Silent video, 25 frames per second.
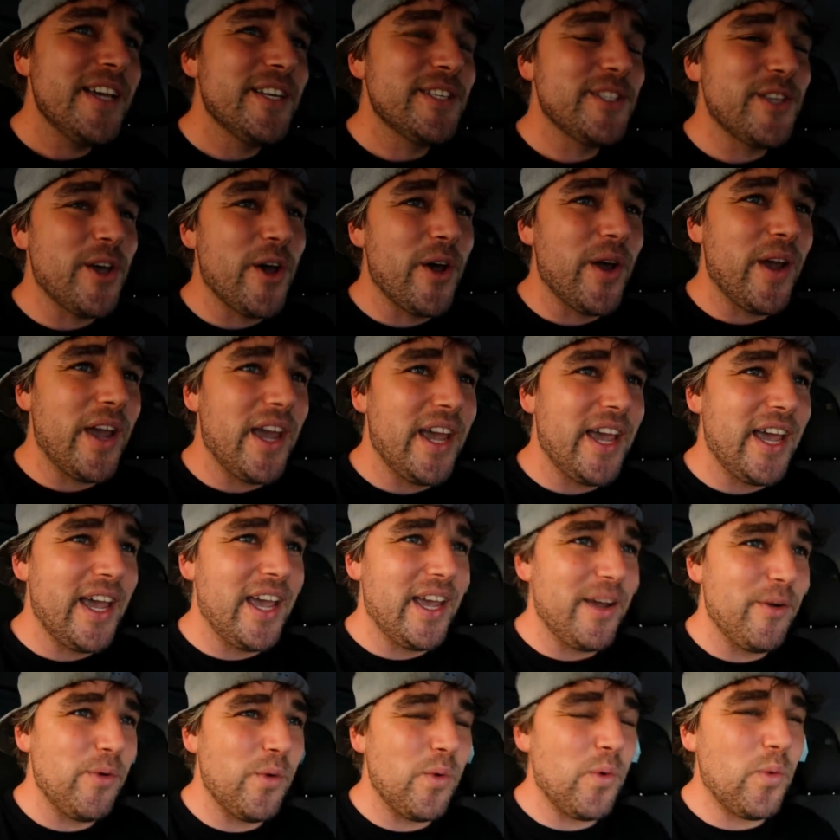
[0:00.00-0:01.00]
So
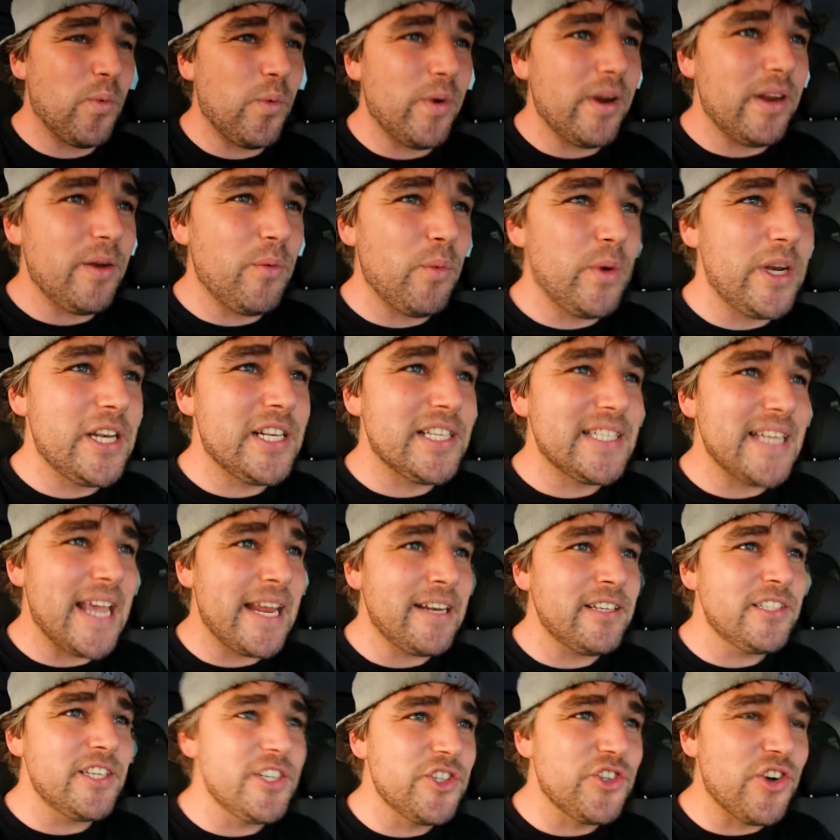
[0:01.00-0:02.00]
we, we
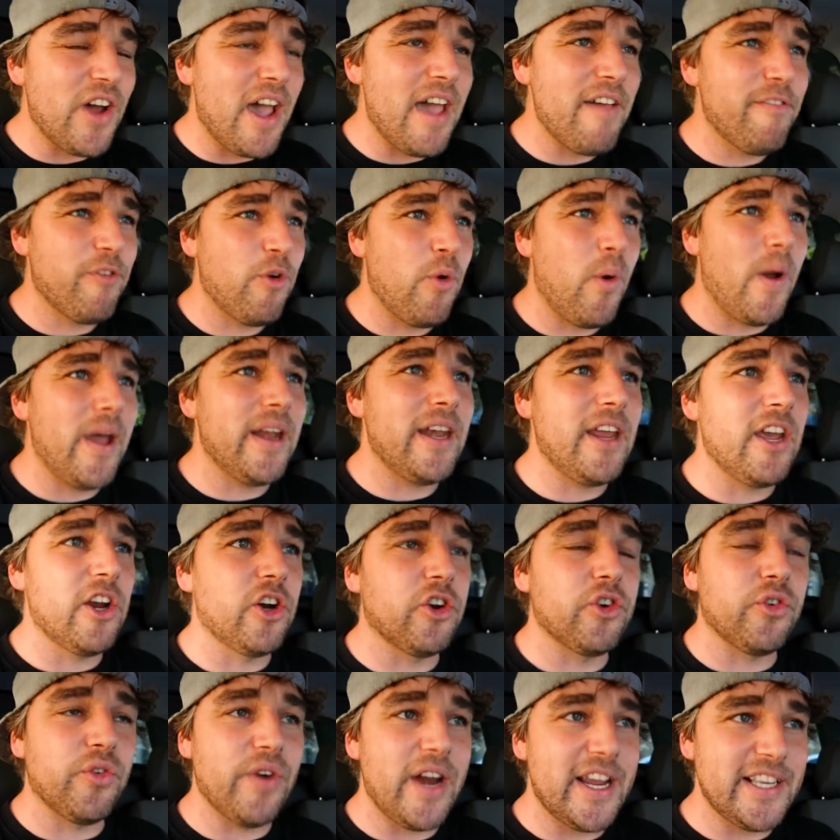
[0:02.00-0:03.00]
tend to drive quite
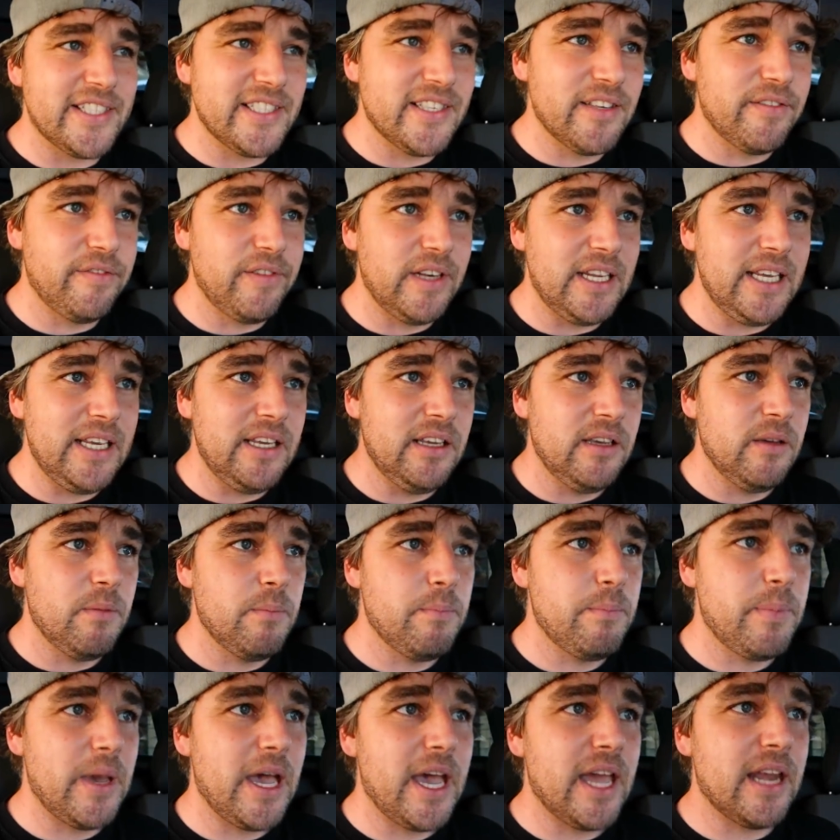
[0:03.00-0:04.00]
aggressively
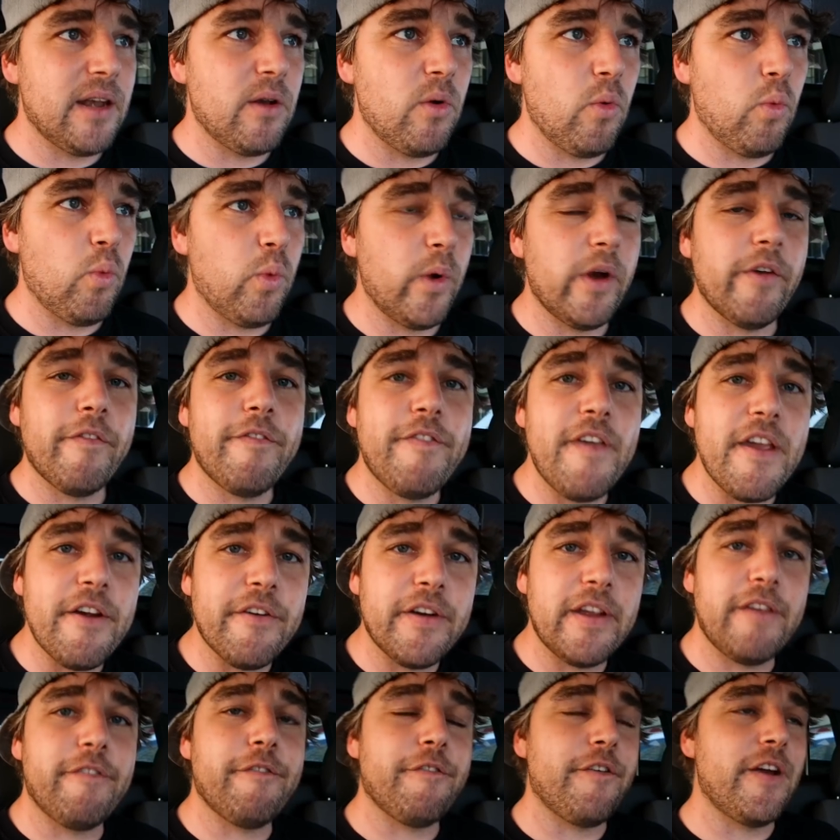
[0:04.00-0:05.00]
but we're
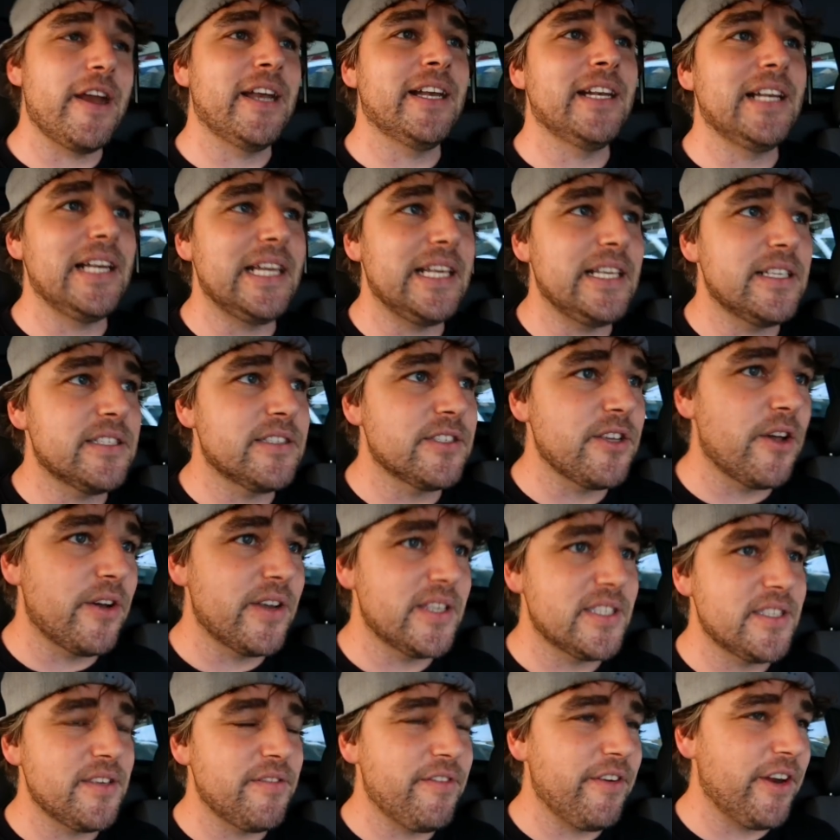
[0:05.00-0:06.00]
very friendly. So
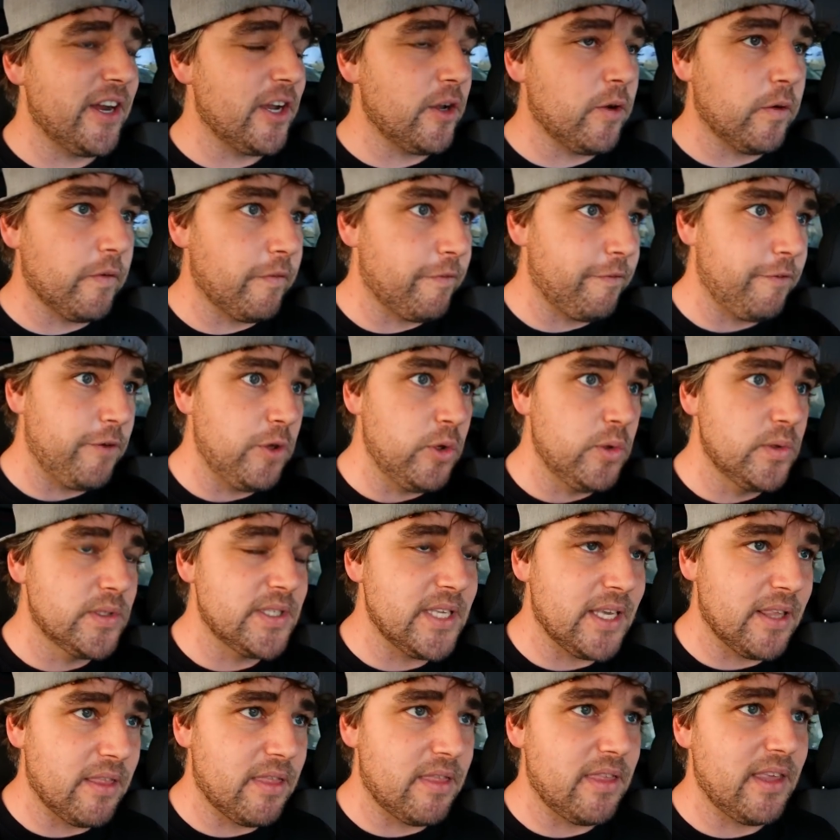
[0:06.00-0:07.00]
it's a very
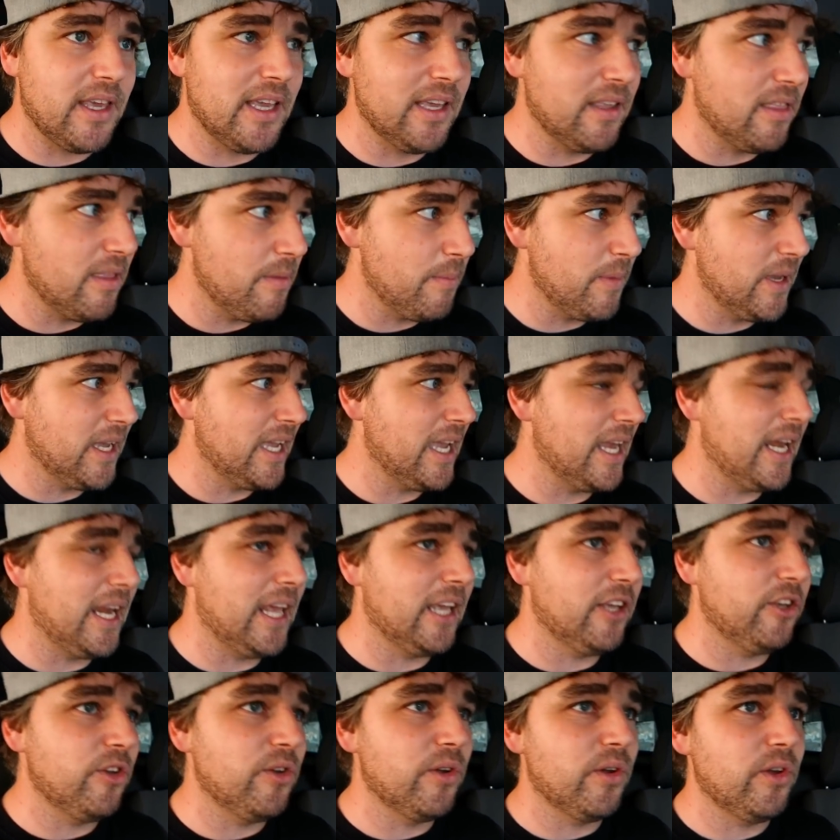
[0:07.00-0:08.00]
confusing thing in the
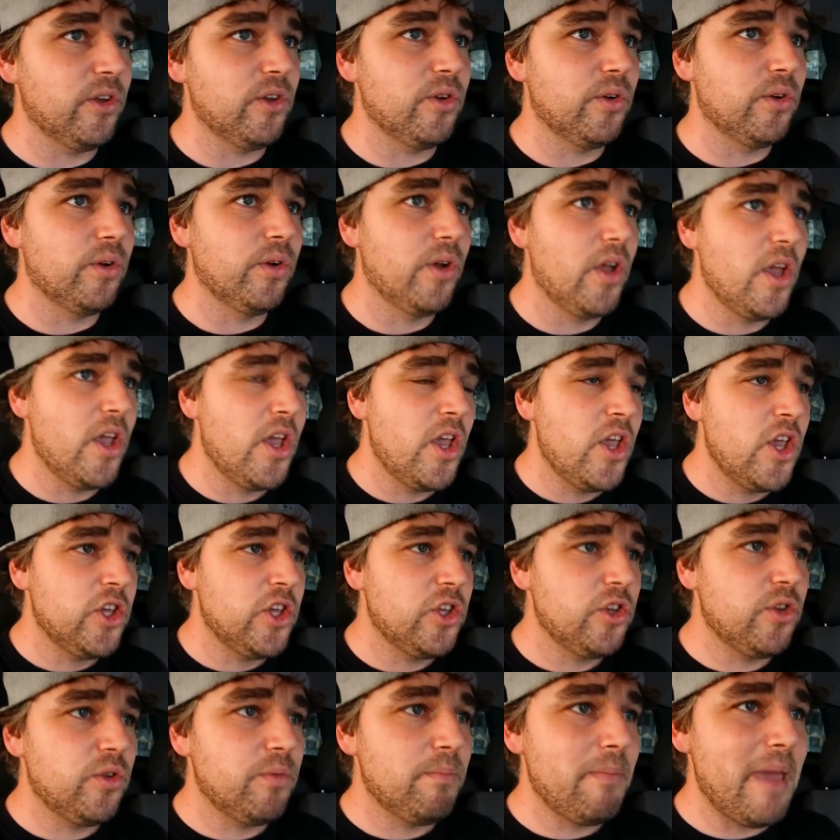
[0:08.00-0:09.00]
beginning. You, you,
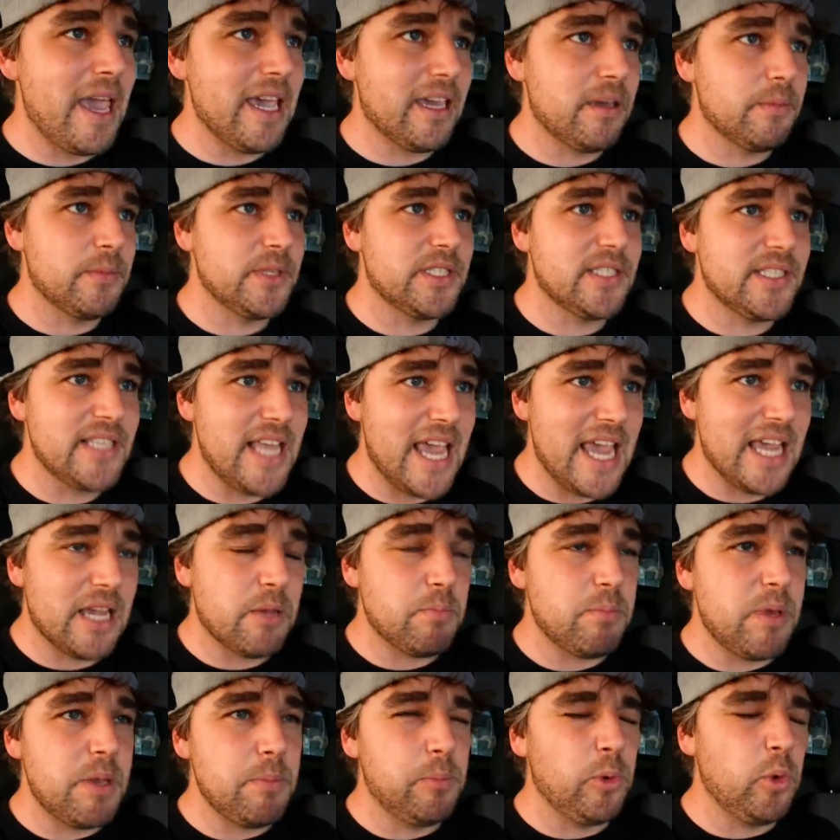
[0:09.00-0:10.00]
you make a mistake
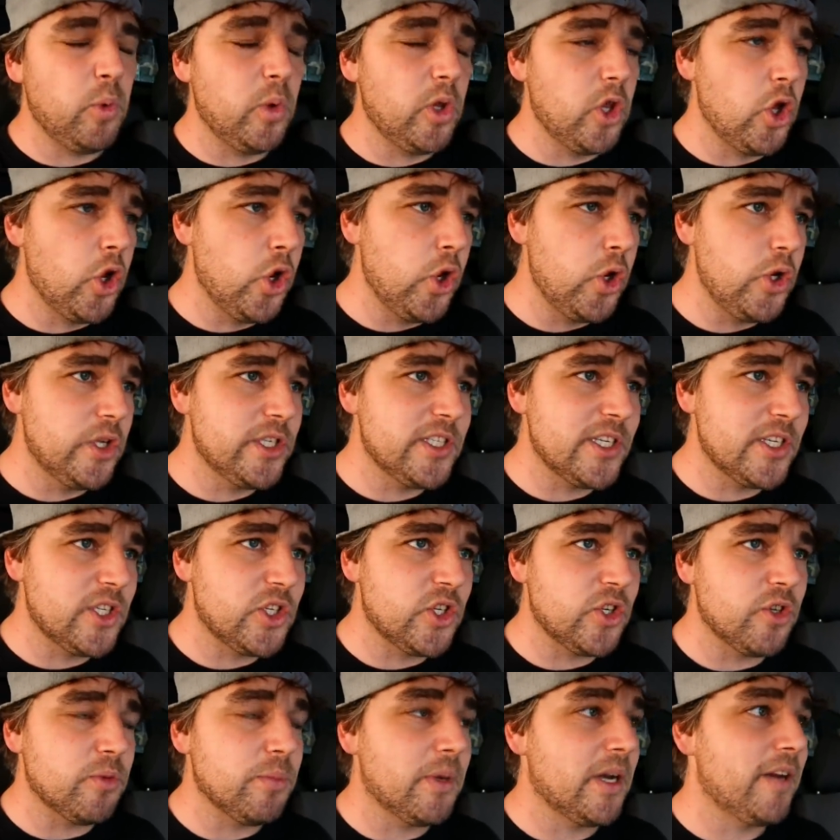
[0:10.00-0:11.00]
and people will hoot
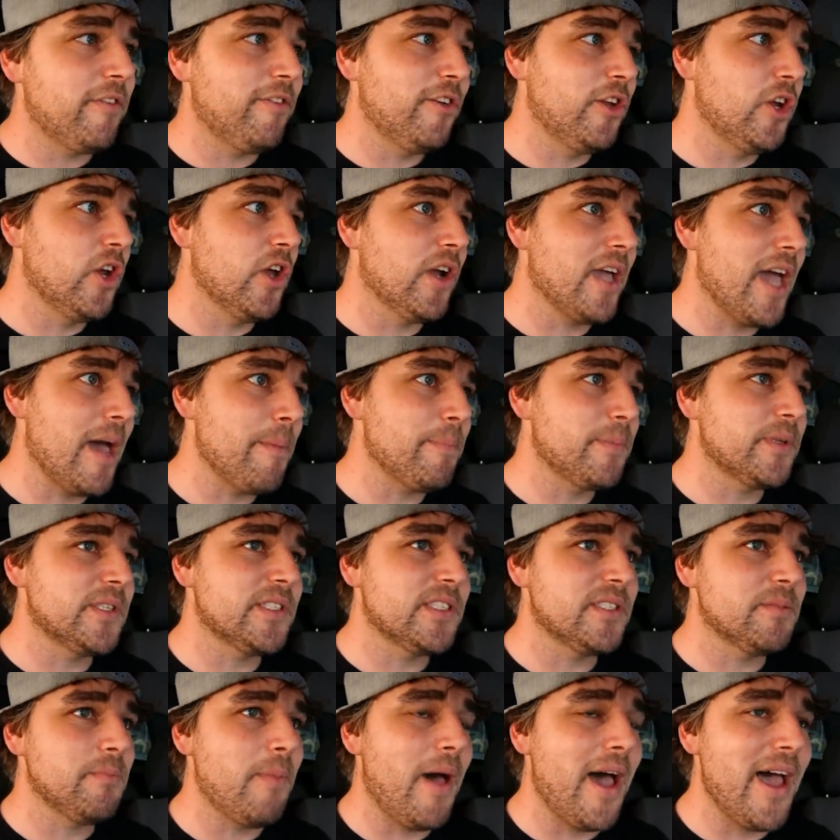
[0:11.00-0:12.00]
at you, but if you look up and
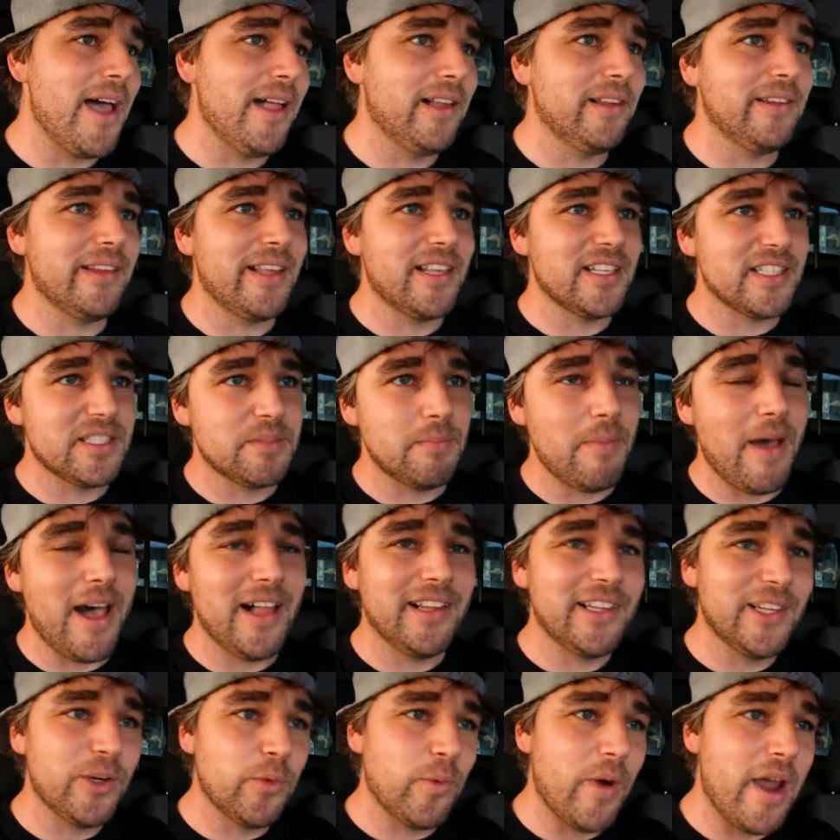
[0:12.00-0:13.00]
smile, they'll
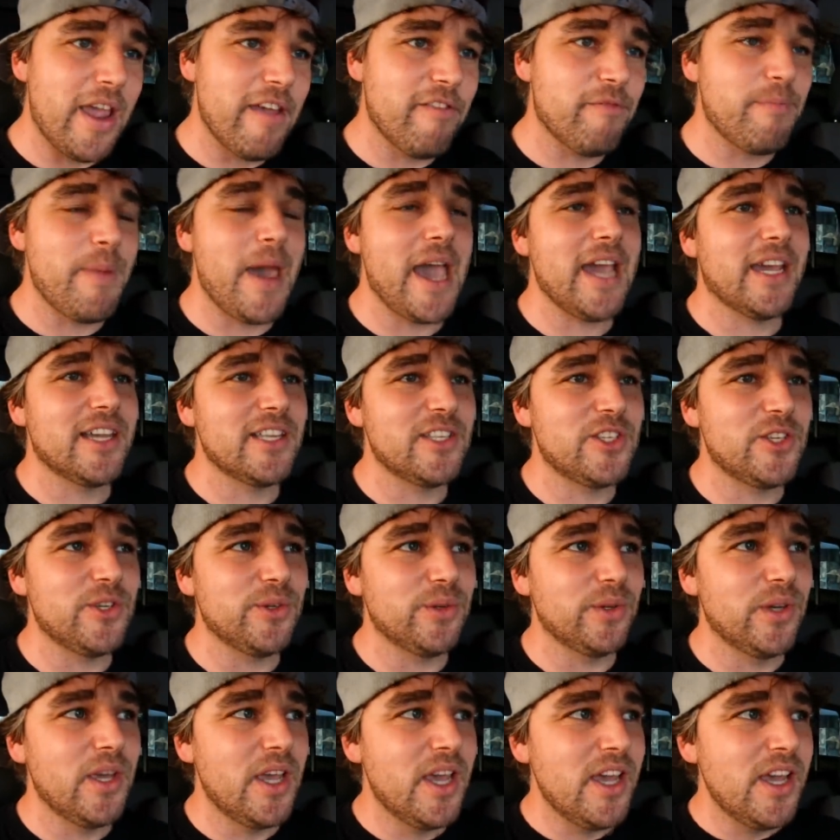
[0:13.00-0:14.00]
smile and wave back at
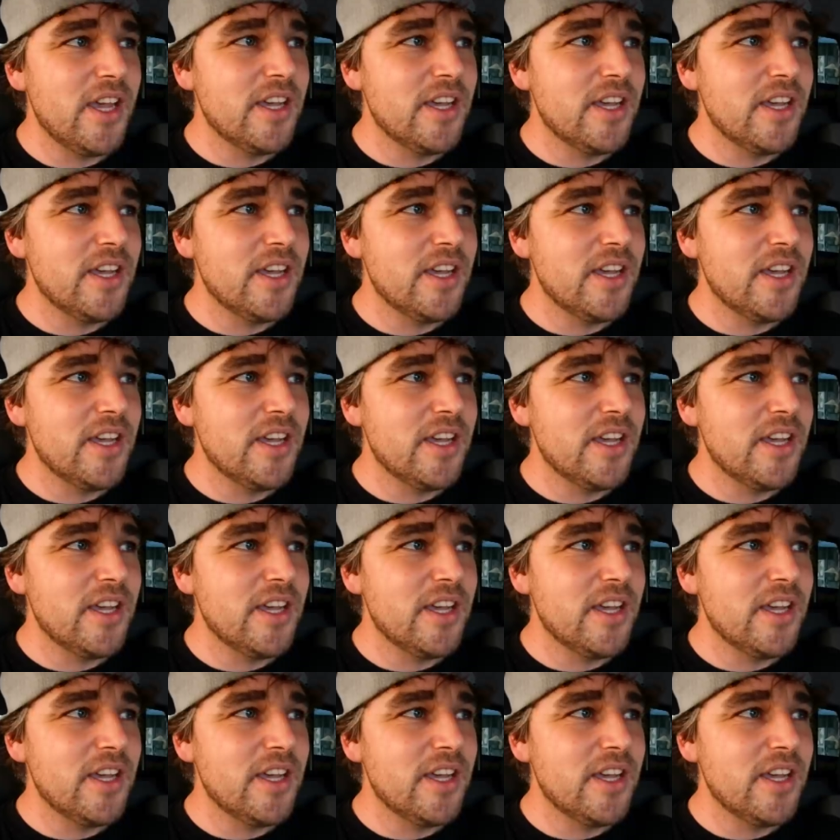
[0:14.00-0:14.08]
you.